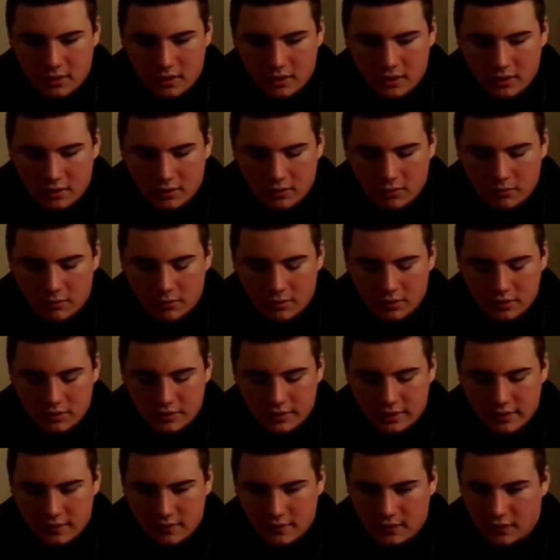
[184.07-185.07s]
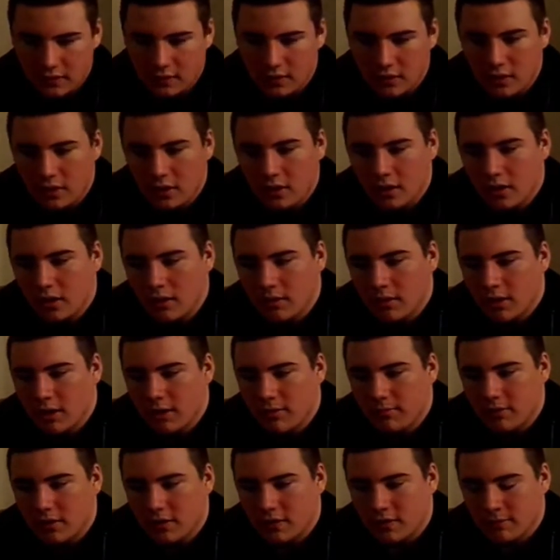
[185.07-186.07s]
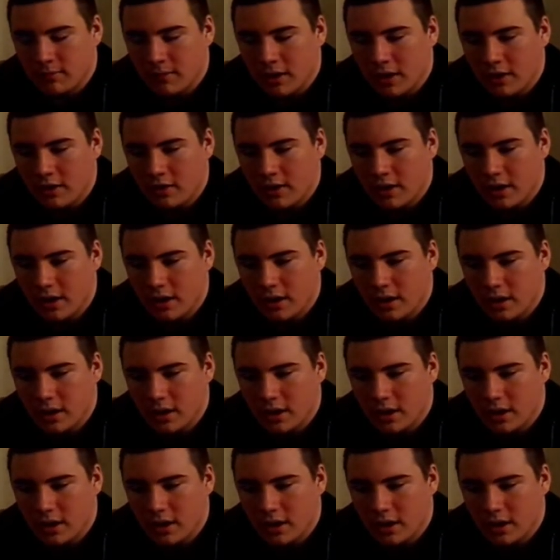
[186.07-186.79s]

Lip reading: Corona delays it. Because in my area,